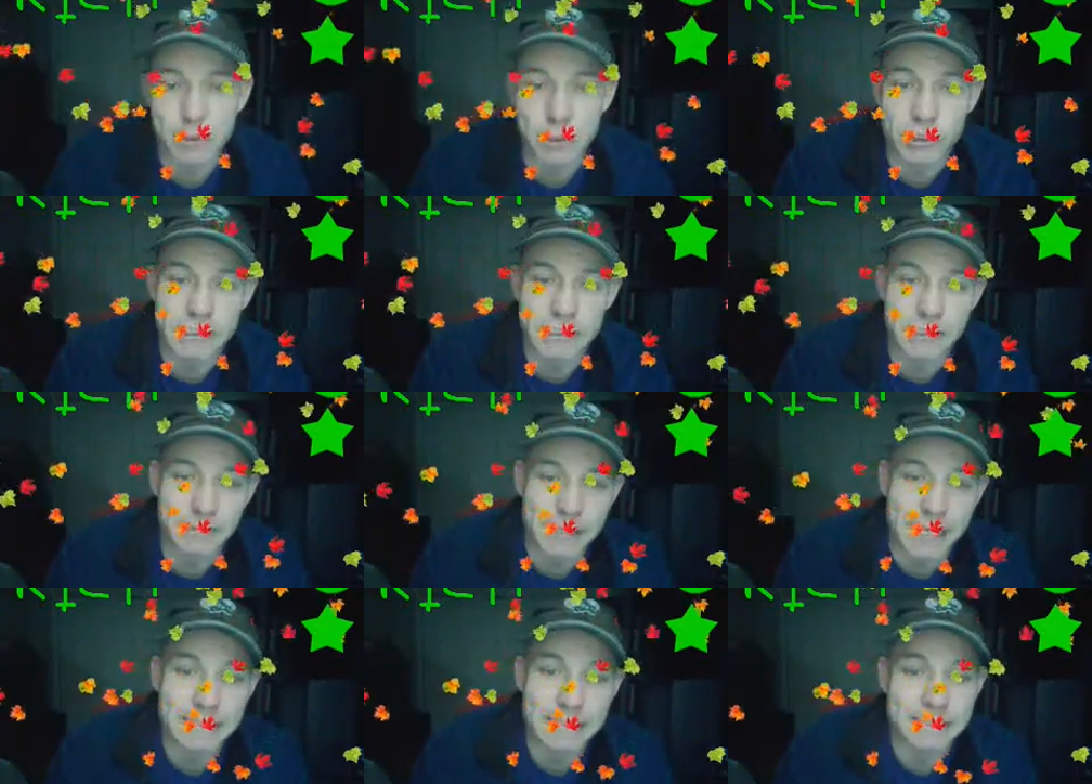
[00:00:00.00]
on
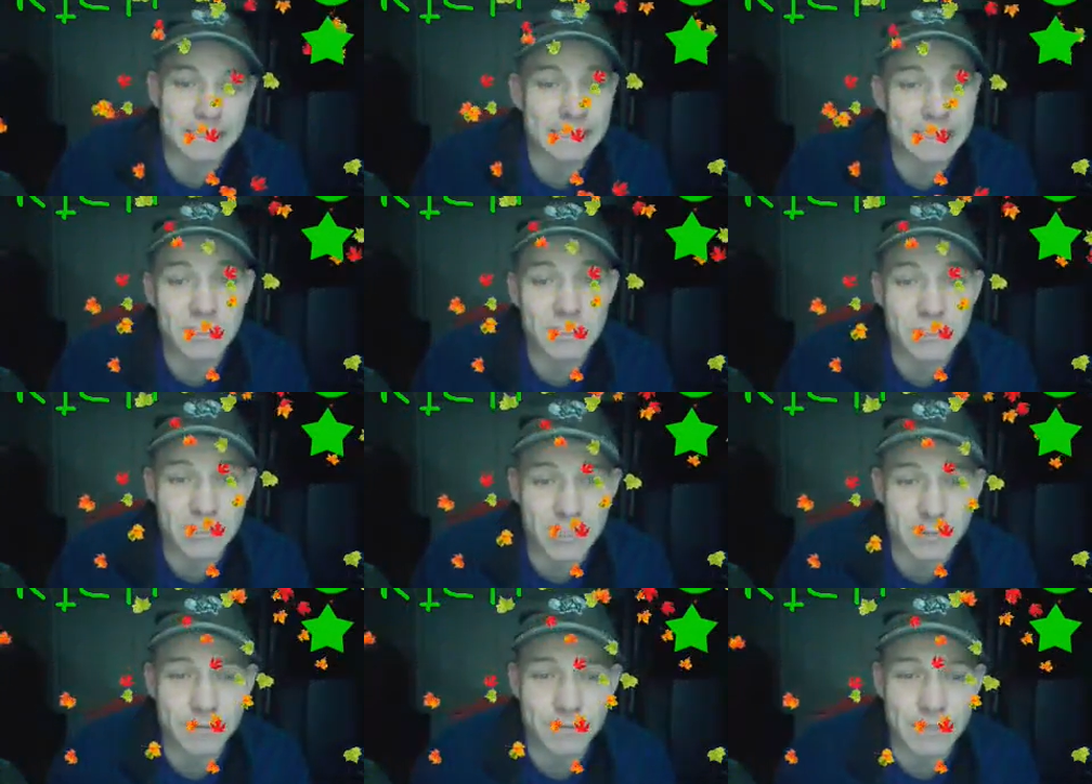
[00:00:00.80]
CBS. He did
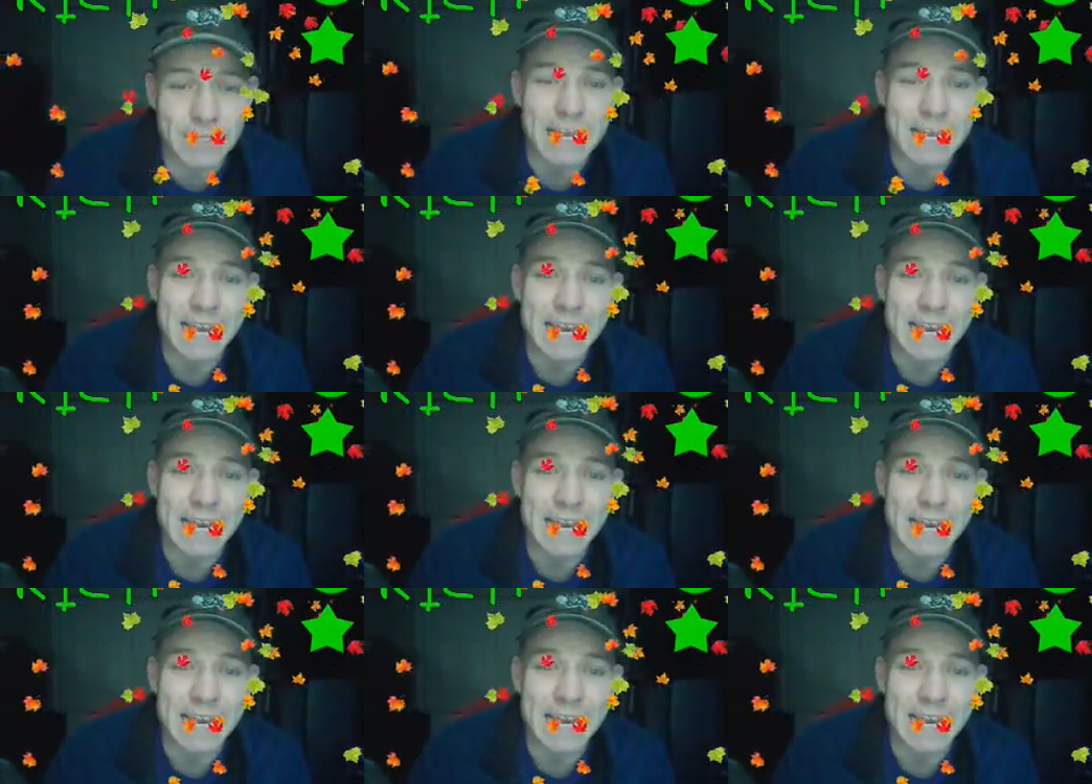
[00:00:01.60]
some of the